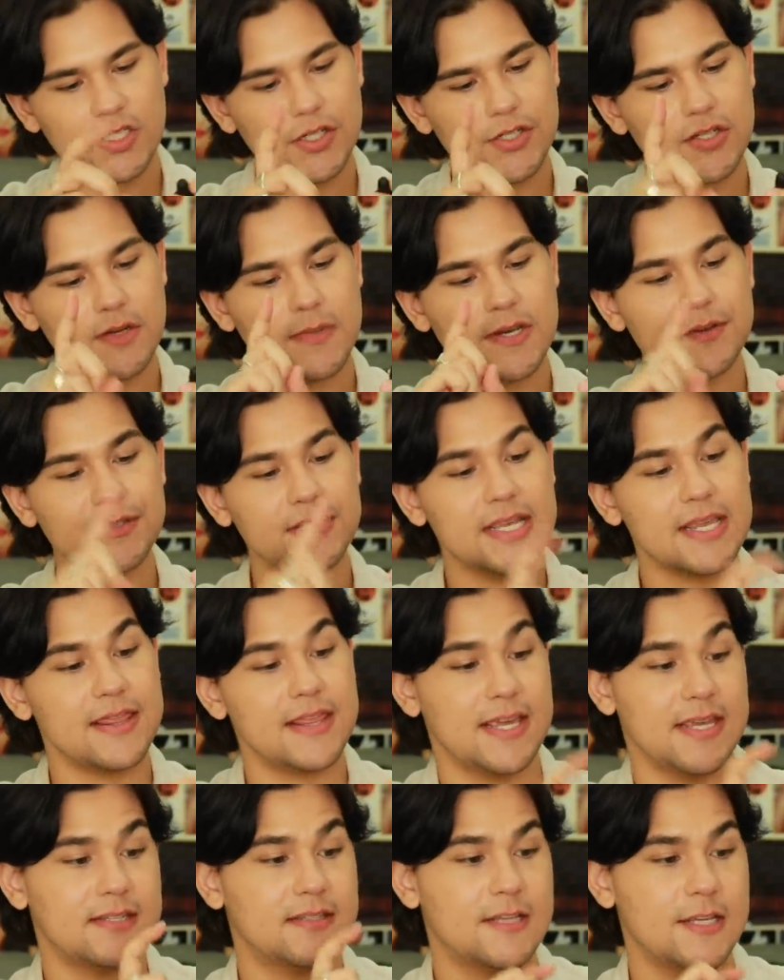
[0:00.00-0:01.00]
So I've been using
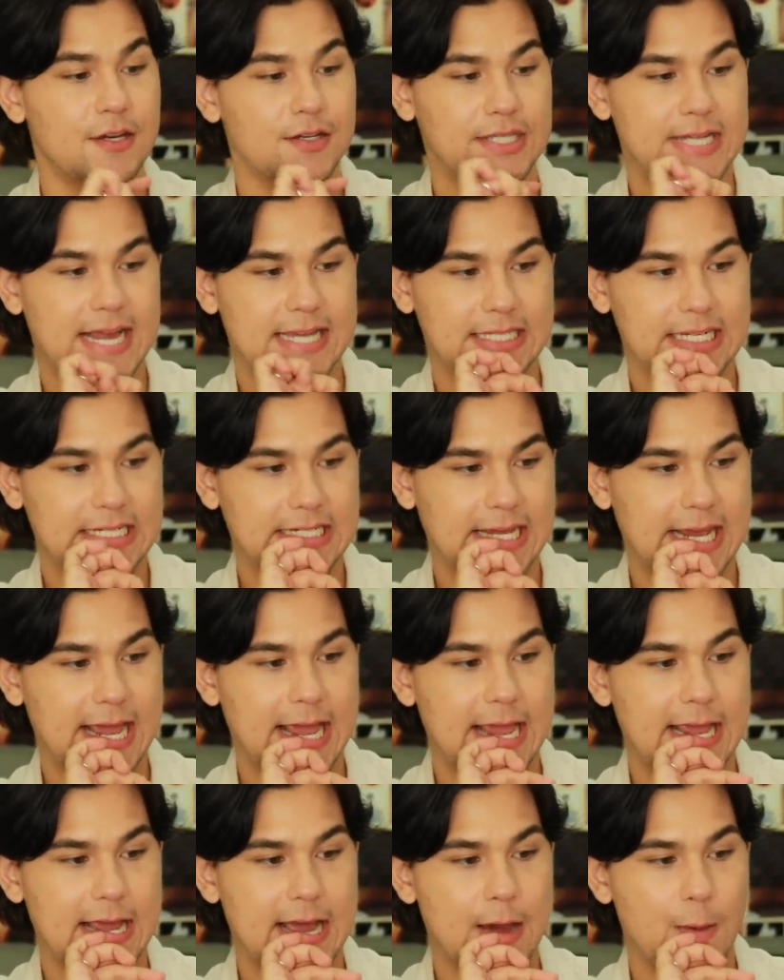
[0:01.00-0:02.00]
this, the
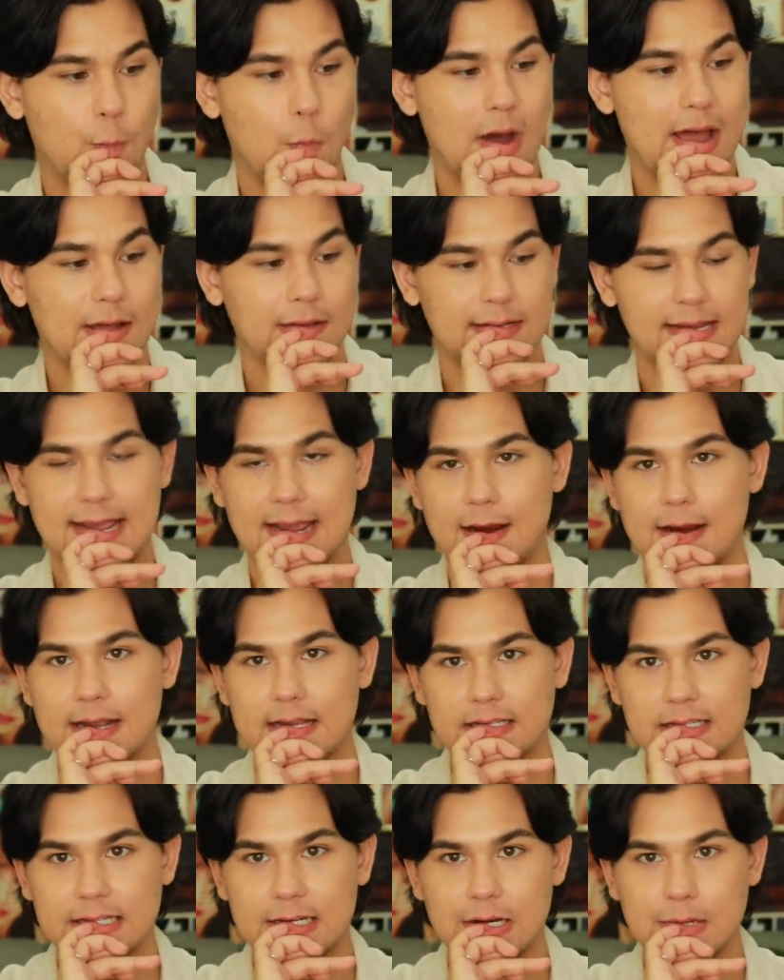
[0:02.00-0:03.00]
Odacité um, Wild
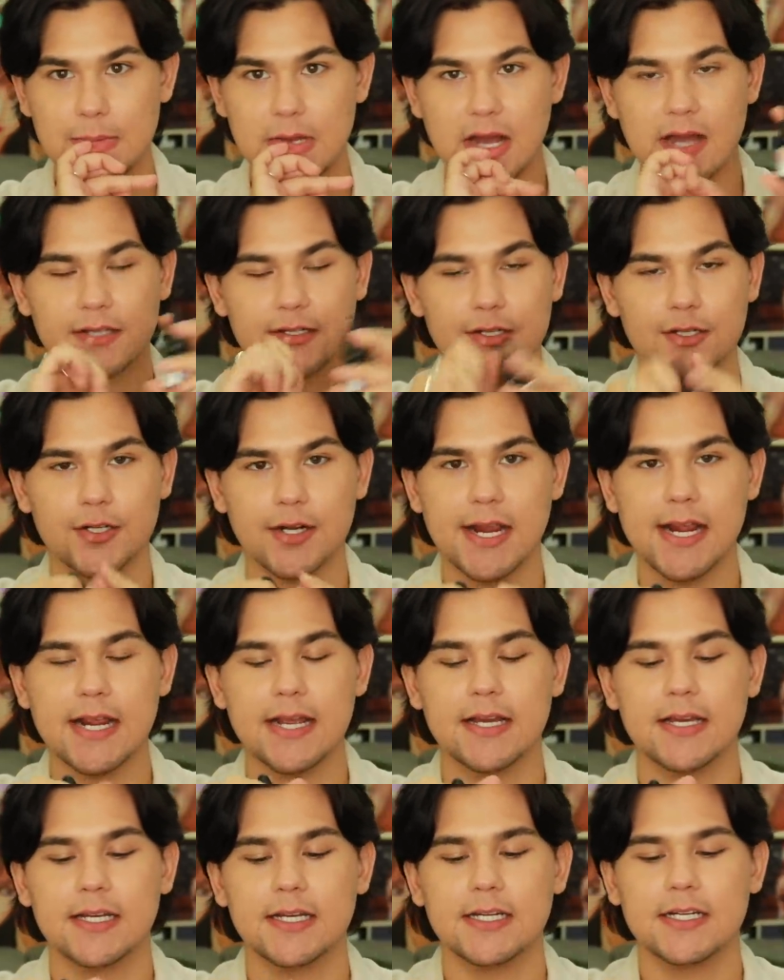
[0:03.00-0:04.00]
Carrot Serum
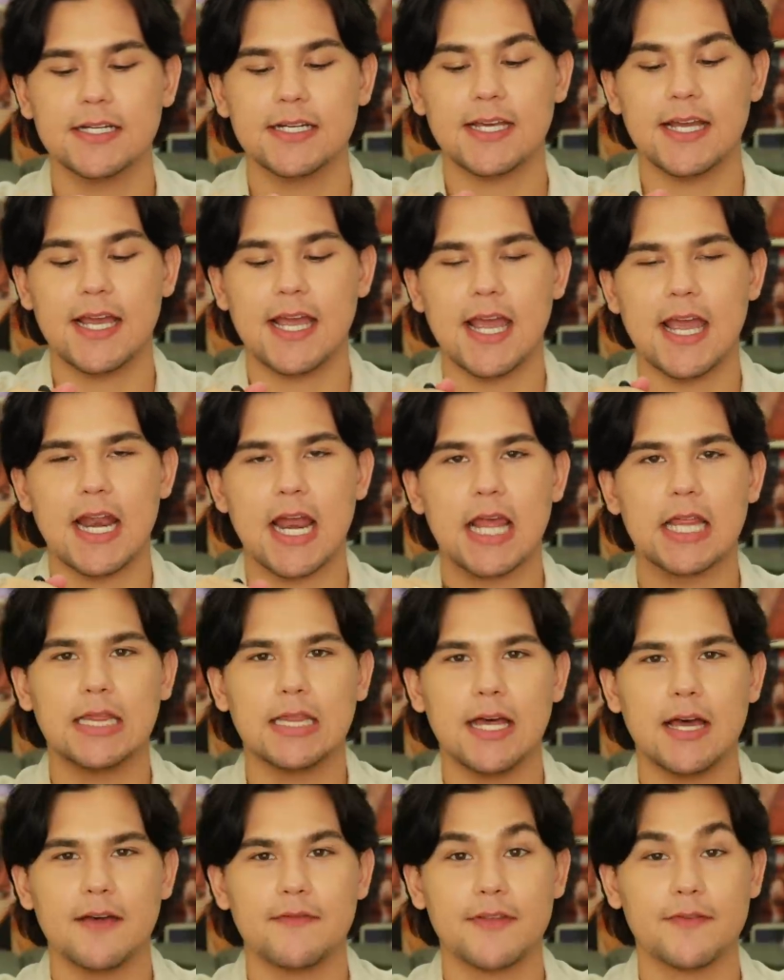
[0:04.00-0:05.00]
Concentrate. And I
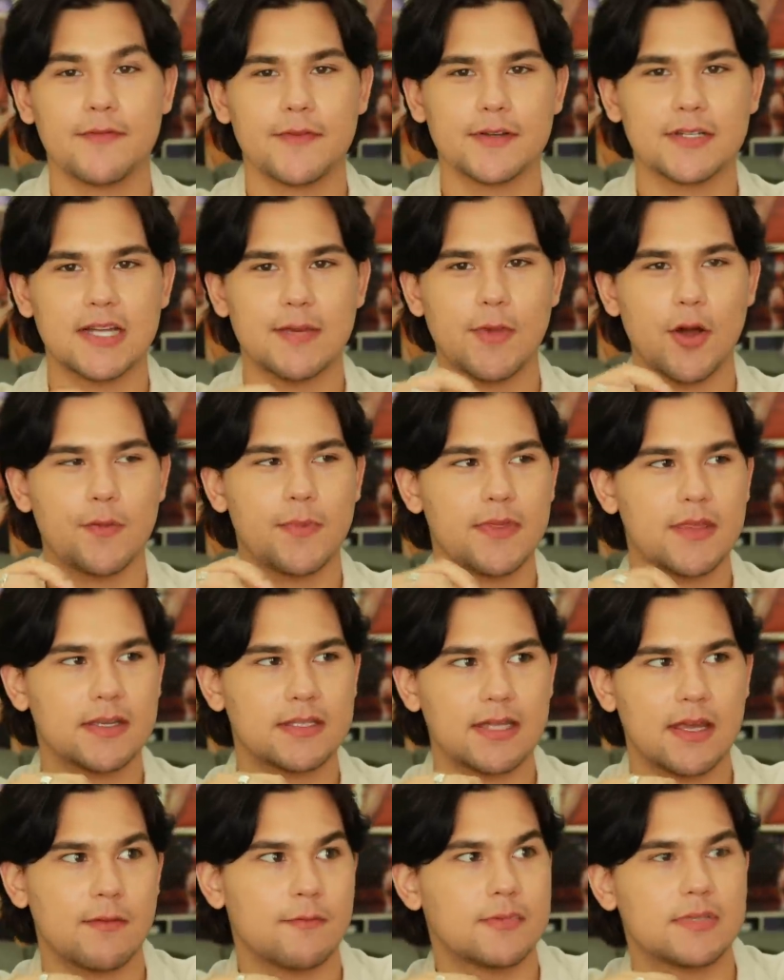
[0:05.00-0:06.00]
love, the first time I opened
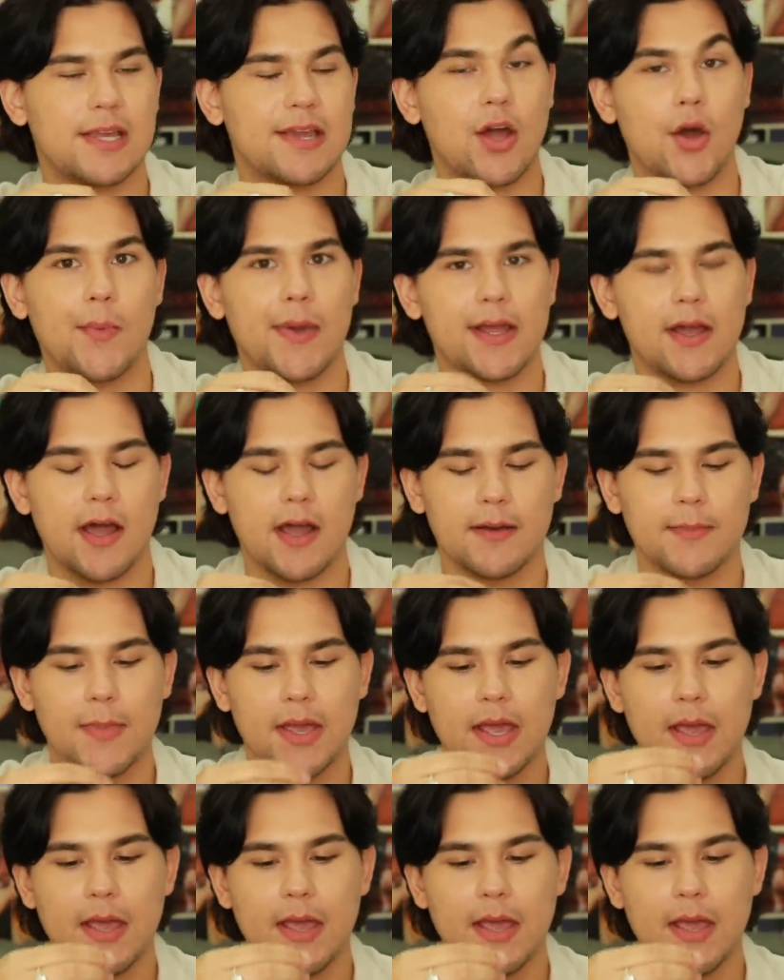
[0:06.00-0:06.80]
this, I was like, oh my god.